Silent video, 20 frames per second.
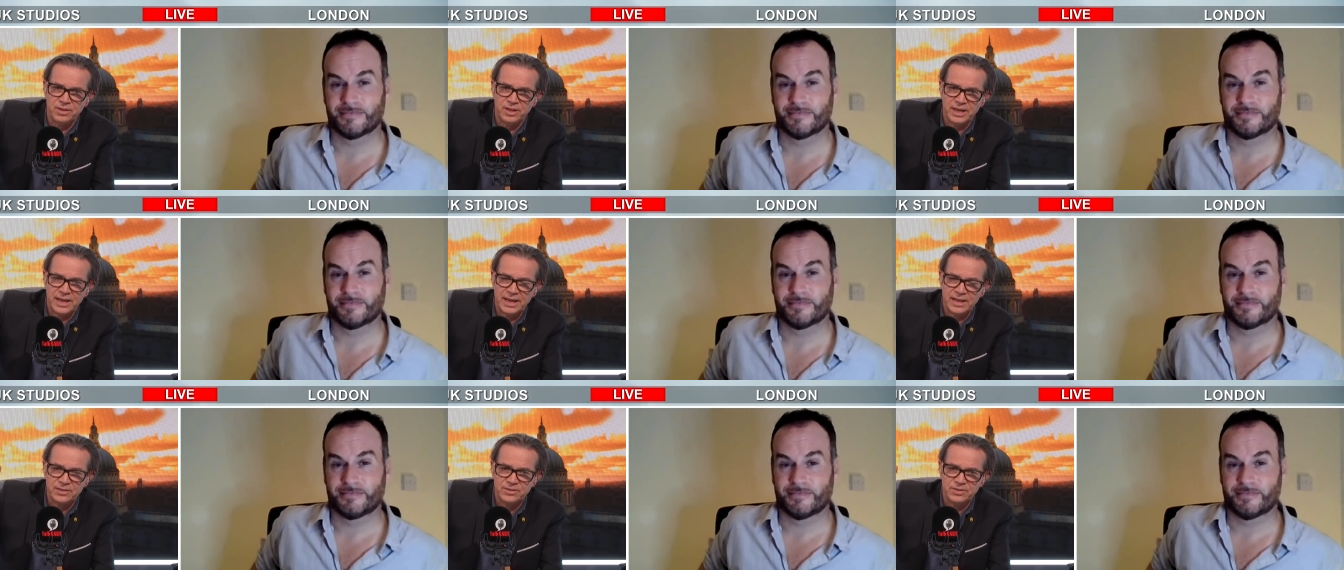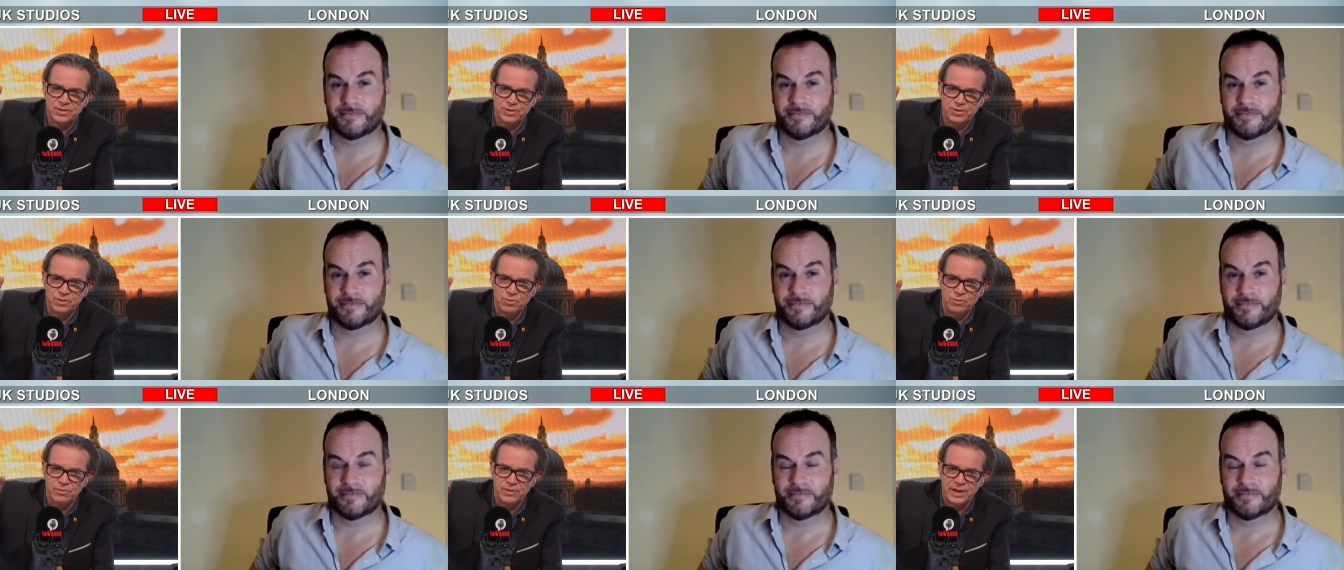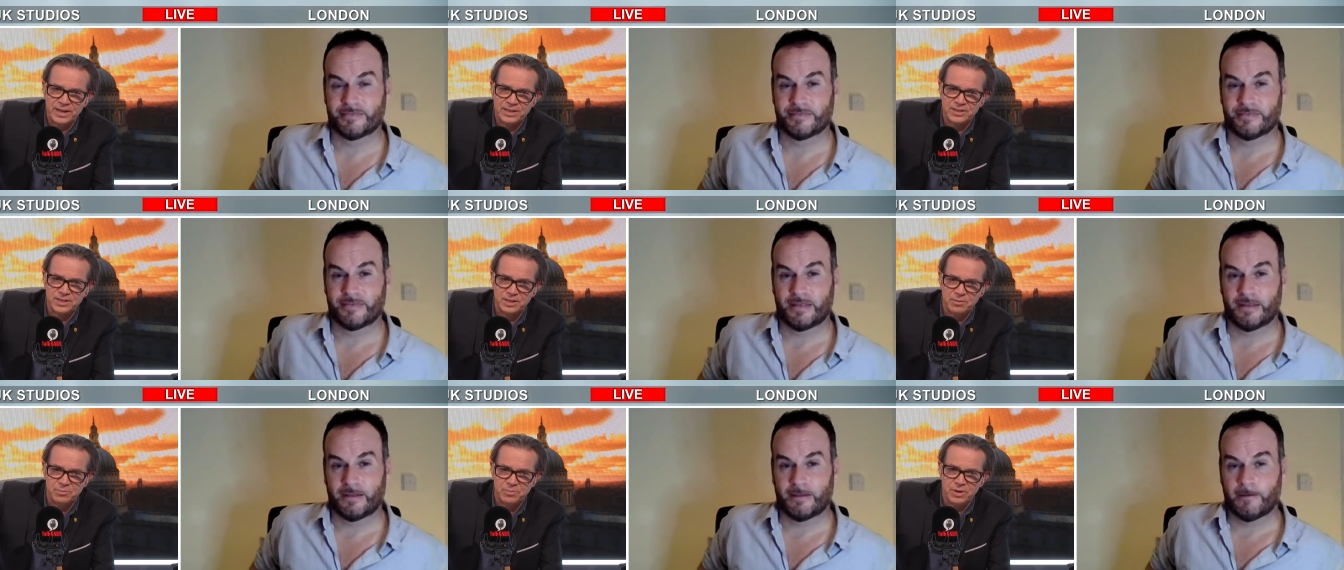Speaker 1: that uh, your
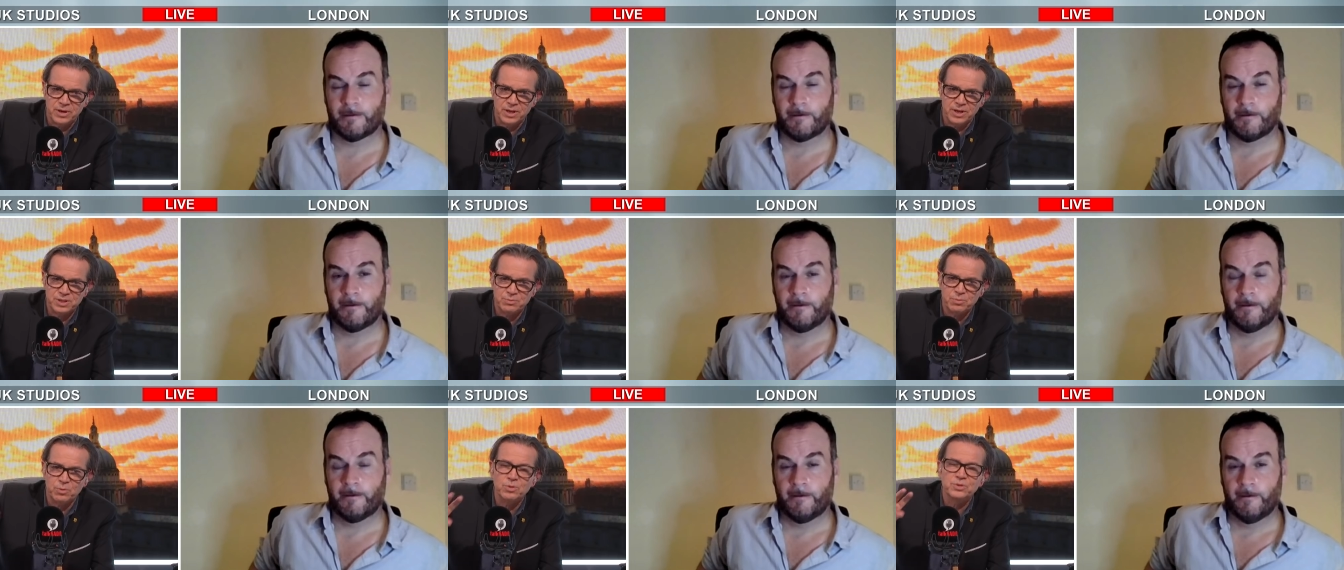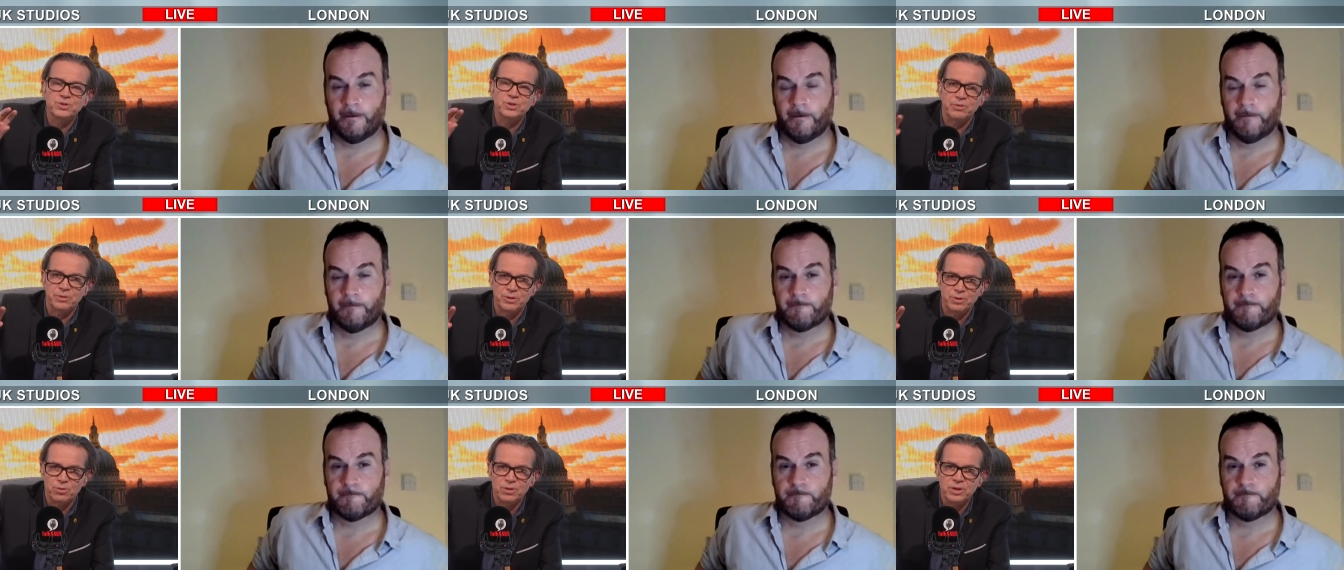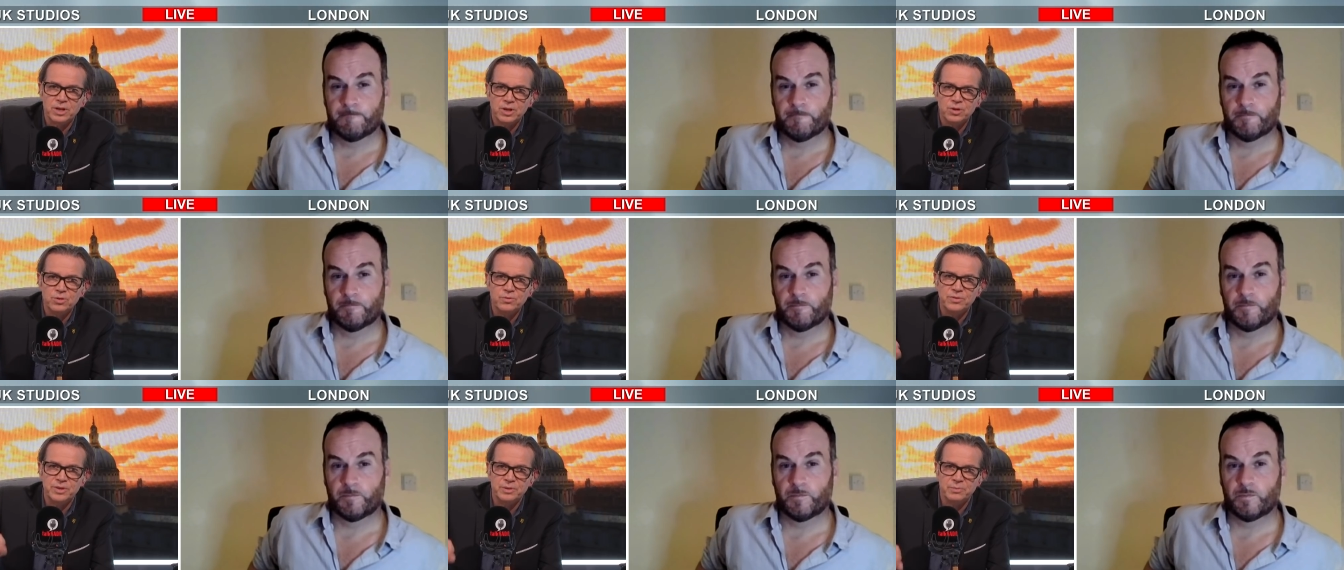vaccine passport, sorry, your
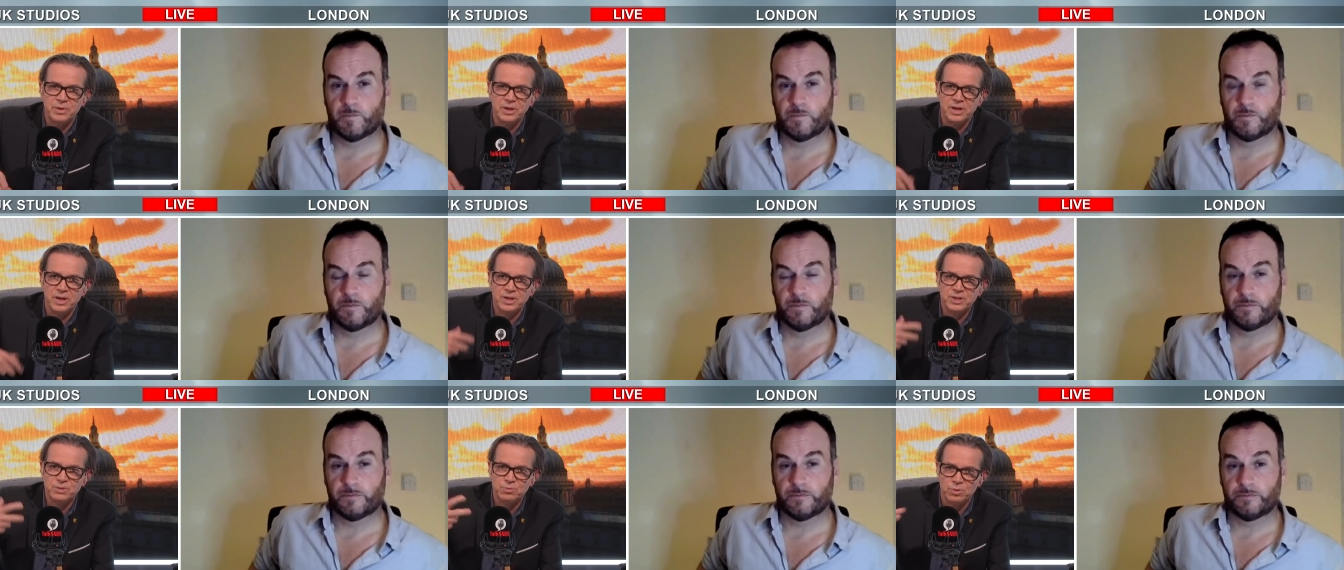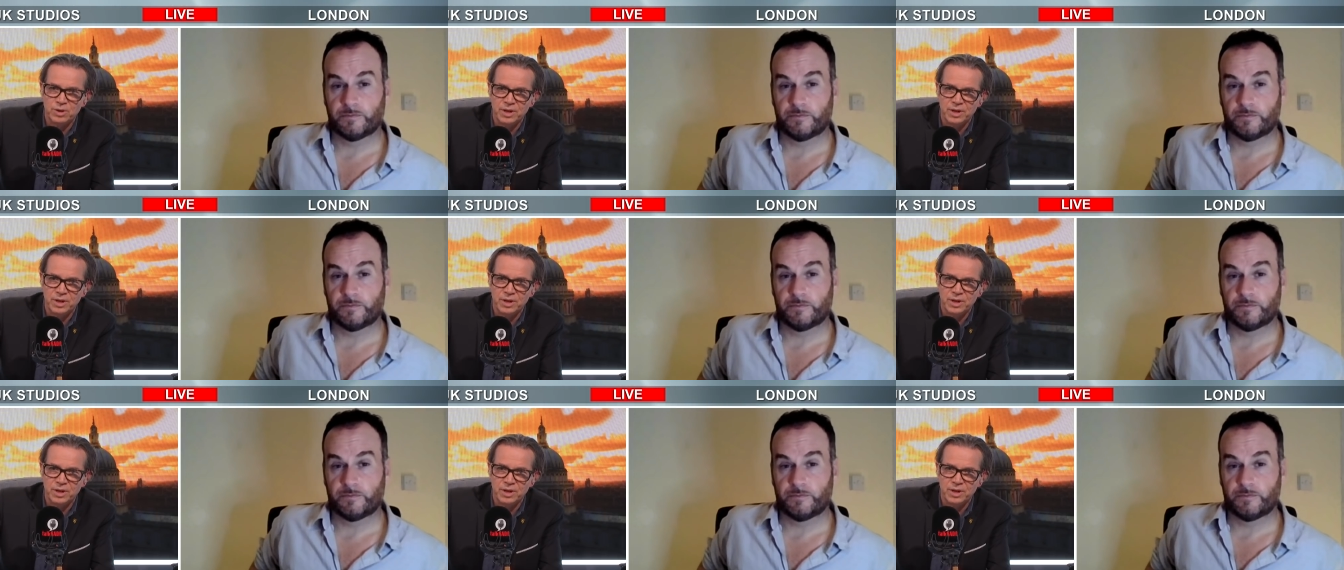COVID pass,